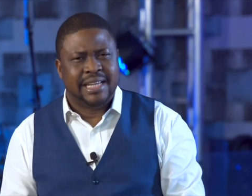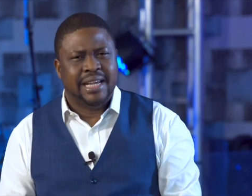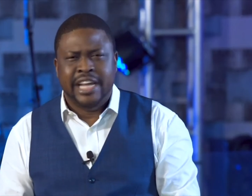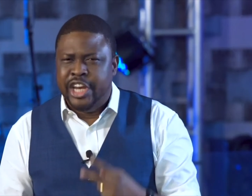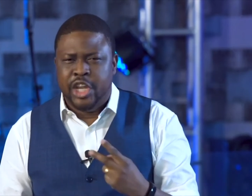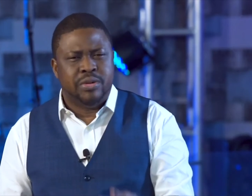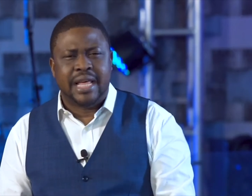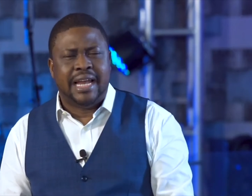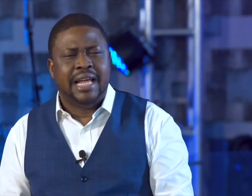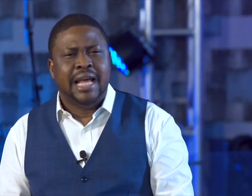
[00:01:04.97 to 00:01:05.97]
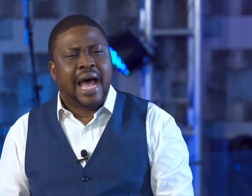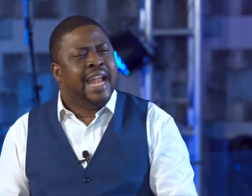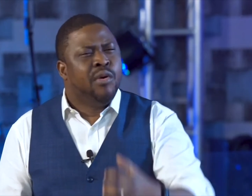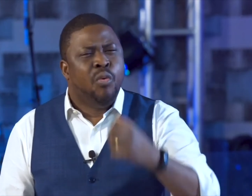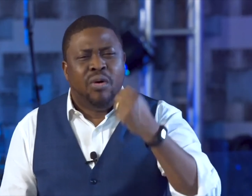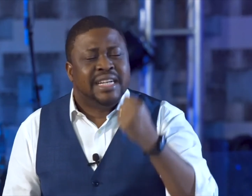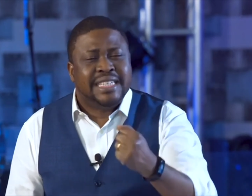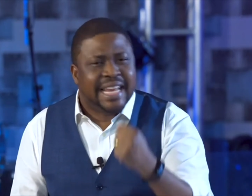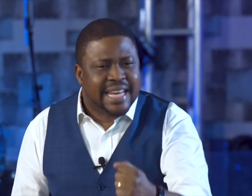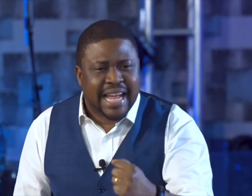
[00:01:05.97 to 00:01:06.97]
He knew that, and he
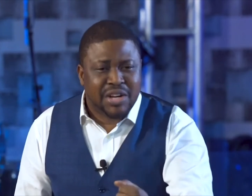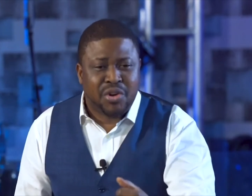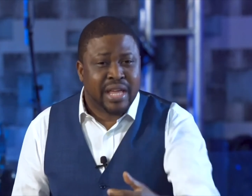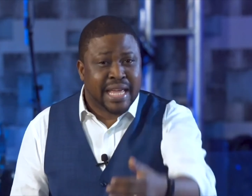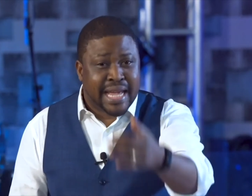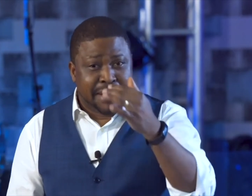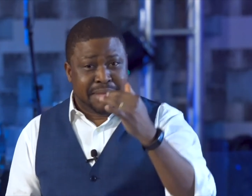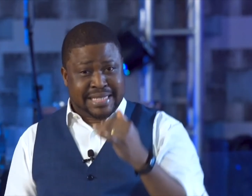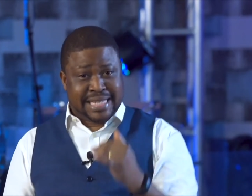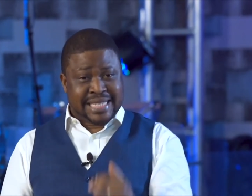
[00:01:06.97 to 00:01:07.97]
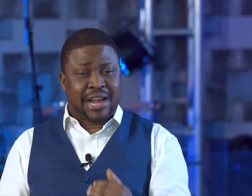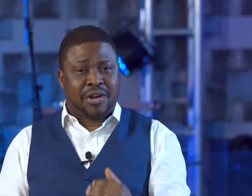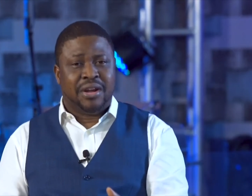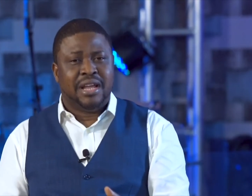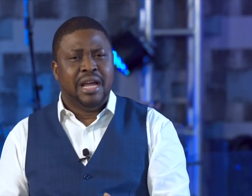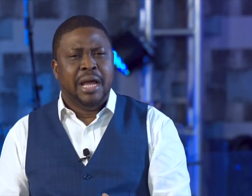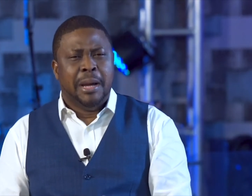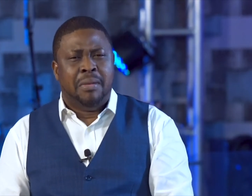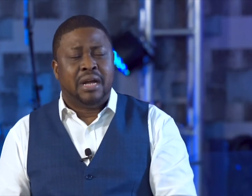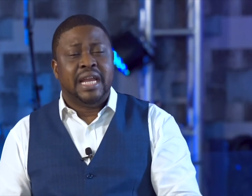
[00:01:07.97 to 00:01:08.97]
wanted that, though he came as the second.
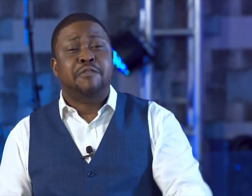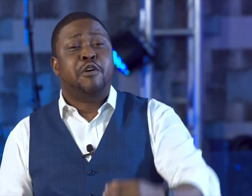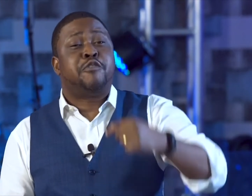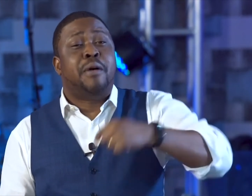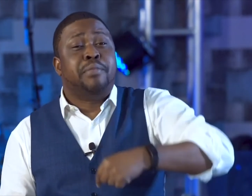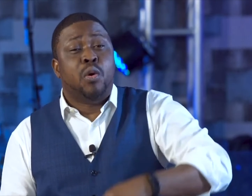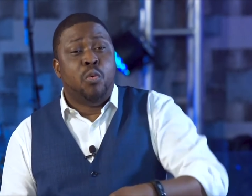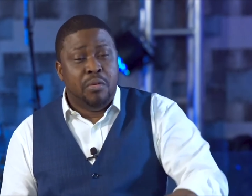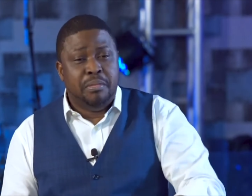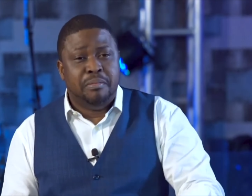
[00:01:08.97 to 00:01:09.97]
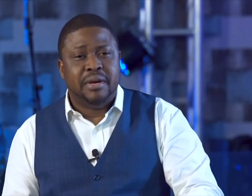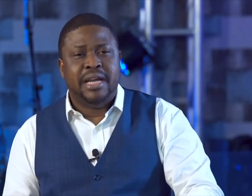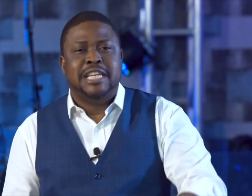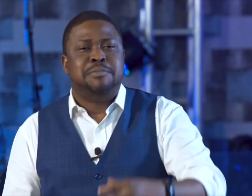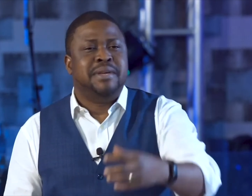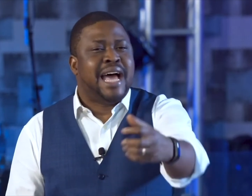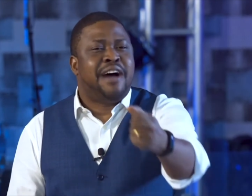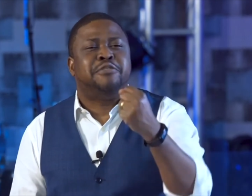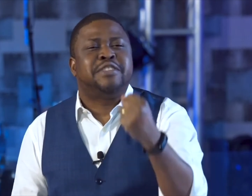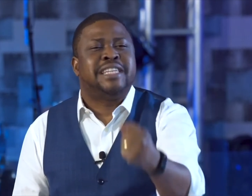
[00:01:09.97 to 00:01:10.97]
But even from the womb, he's been
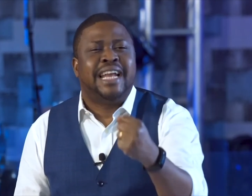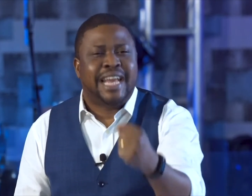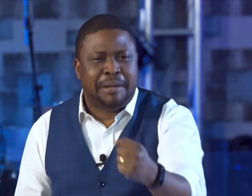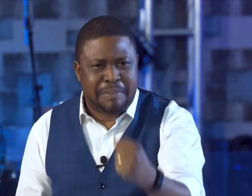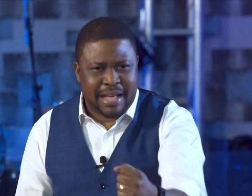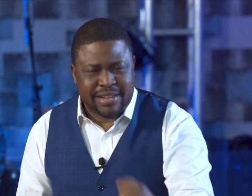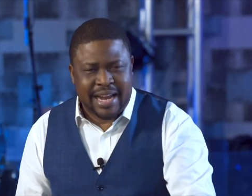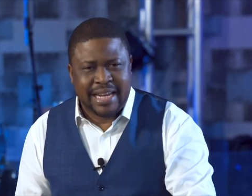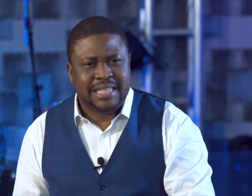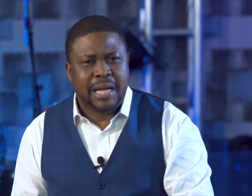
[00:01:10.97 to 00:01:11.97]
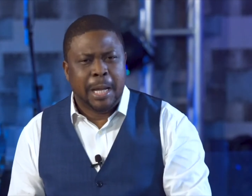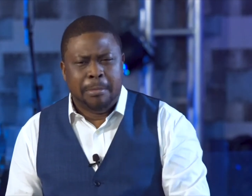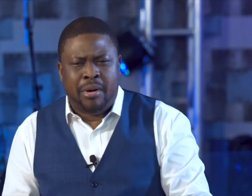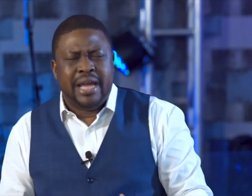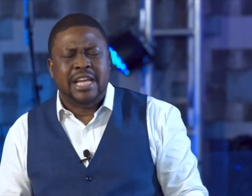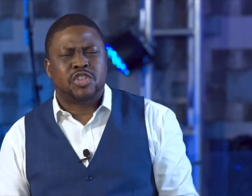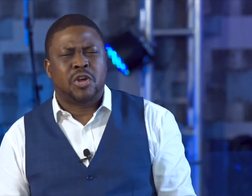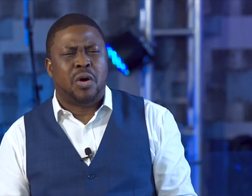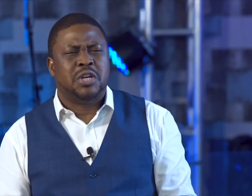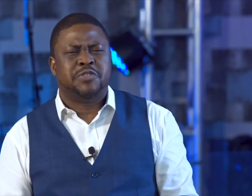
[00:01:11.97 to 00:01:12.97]
after that birthright. But
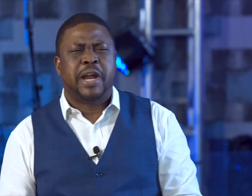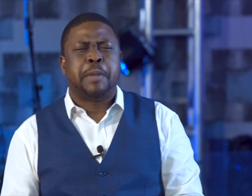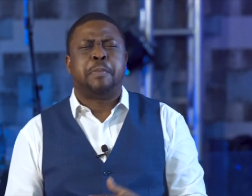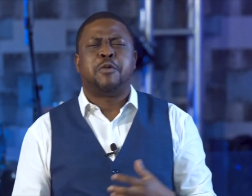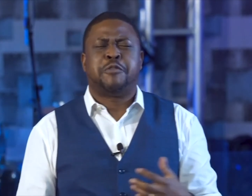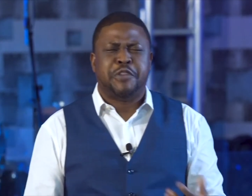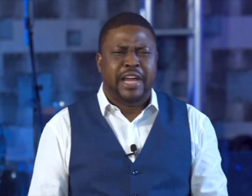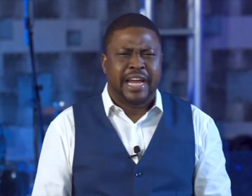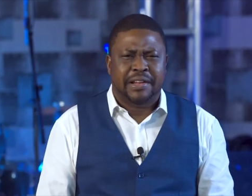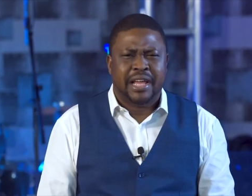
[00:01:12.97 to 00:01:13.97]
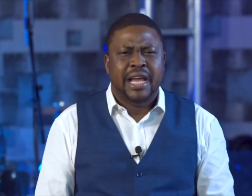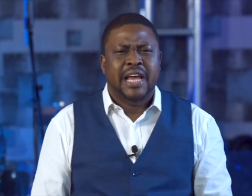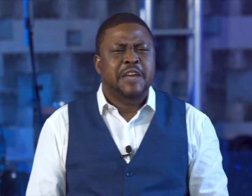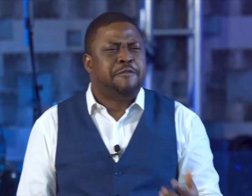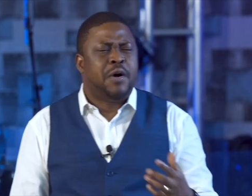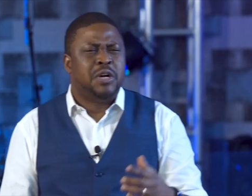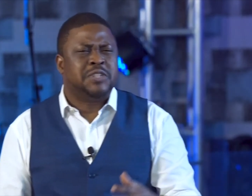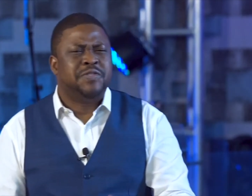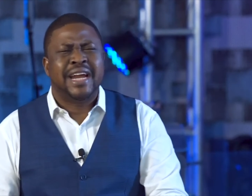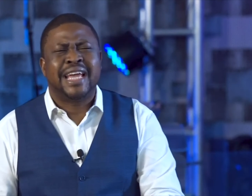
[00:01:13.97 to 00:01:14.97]
Esau was very profane. Esau was
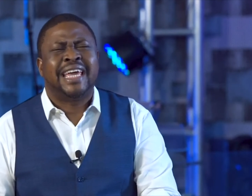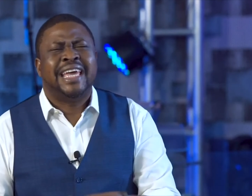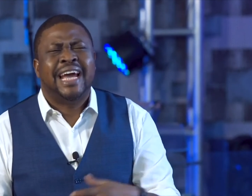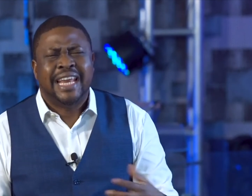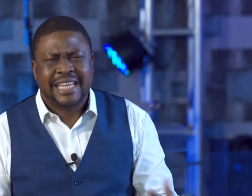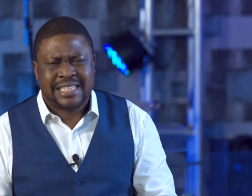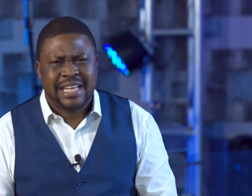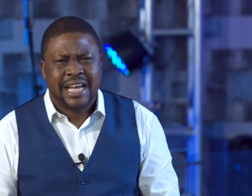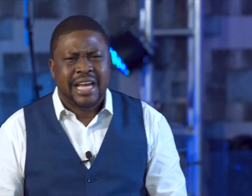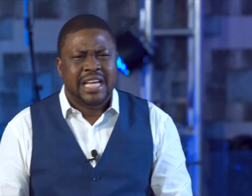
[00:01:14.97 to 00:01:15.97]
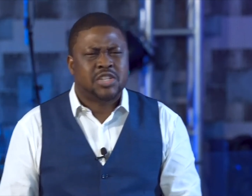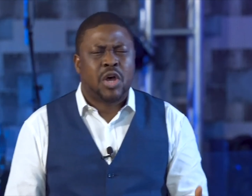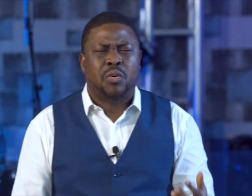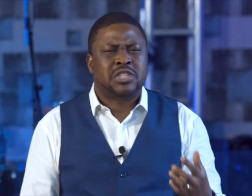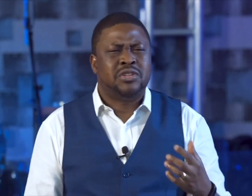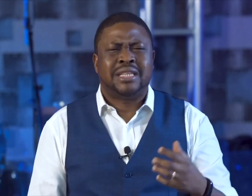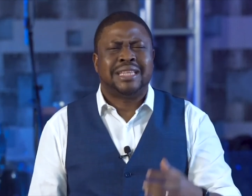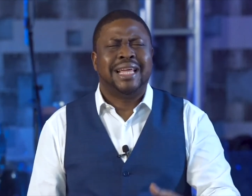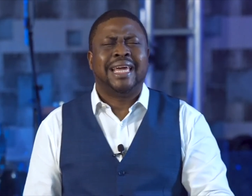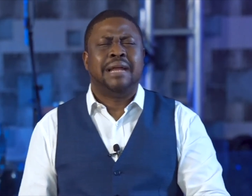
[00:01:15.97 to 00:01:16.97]
very careless. Esau was not
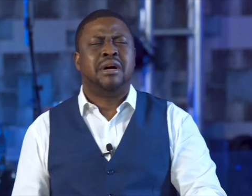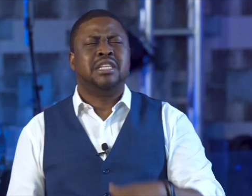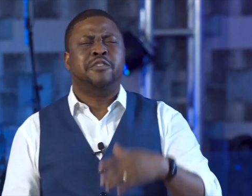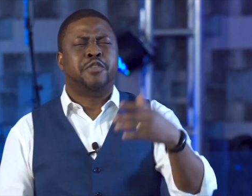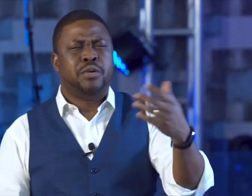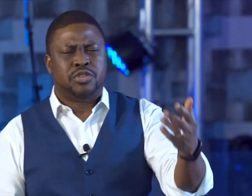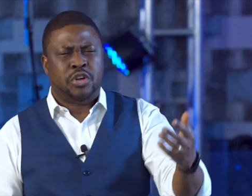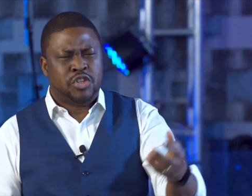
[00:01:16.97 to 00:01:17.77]
thinking about the future.